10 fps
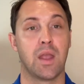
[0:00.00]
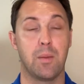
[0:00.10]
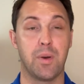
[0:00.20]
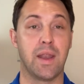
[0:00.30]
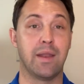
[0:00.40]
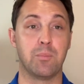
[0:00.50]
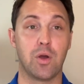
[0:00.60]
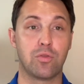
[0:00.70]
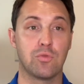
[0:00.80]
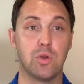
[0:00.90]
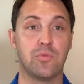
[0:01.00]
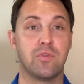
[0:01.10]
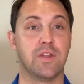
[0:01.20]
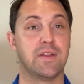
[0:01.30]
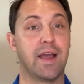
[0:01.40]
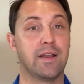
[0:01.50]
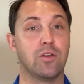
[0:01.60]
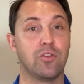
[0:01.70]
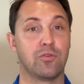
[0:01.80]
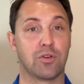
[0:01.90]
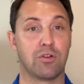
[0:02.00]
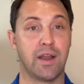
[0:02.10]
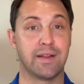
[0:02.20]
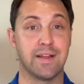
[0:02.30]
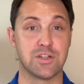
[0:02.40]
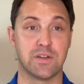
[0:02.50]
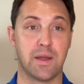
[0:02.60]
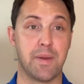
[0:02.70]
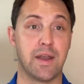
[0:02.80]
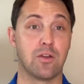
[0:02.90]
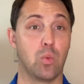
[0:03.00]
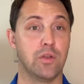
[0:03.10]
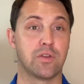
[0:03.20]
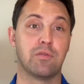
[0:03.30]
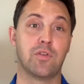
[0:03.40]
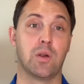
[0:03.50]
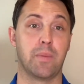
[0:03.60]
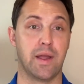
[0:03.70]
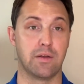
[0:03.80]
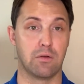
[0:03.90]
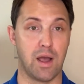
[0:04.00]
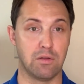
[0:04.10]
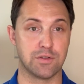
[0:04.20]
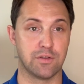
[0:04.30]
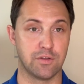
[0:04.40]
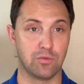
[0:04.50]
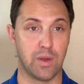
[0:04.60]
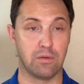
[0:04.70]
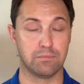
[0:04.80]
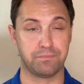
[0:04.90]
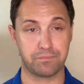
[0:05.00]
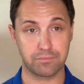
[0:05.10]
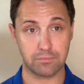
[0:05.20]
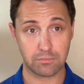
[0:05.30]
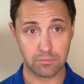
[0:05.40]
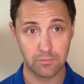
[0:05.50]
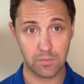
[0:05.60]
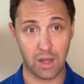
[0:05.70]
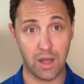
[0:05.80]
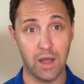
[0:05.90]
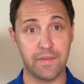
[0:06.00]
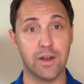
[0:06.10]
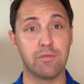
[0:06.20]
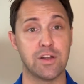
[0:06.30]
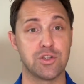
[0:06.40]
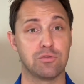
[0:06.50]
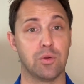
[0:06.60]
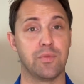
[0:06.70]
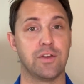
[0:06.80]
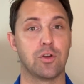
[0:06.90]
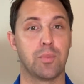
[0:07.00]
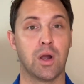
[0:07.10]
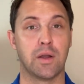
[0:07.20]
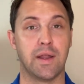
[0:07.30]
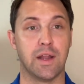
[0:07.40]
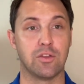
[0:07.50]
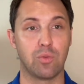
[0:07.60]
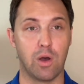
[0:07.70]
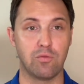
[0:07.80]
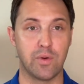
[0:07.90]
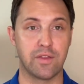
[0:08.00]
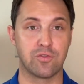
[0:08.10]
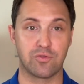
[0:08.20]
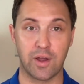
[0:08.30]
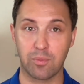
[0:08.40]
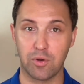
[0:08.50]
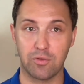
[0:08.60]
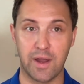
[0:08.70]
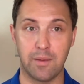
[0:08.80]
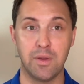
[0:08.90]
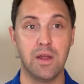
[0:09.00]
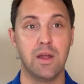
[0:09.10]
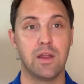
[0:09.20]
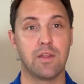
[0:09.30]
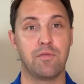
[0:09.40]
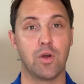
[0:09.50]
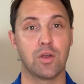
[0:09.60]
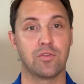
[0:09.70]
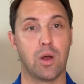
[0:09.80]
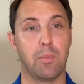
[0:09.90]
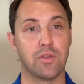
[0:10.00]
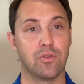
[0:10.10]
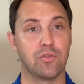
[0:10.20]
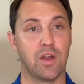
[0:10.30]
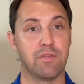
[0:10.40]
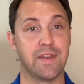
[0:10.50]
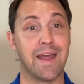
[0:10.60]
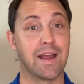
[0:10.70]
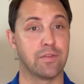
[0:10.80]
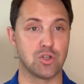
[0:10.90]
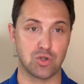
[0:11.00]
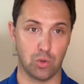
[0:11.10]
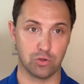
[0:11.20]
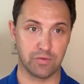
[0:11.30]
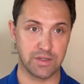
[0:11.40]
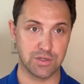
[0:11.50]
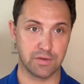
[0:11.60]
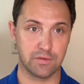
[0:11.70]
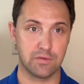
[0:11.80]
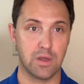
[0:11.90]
But in both groups, the diagnosis for chronic tension type headache was confirmed by a neurologist as well. The intervention group, they took part in a 12-week strength program that focused on muscles of the neck and the shoulder regions.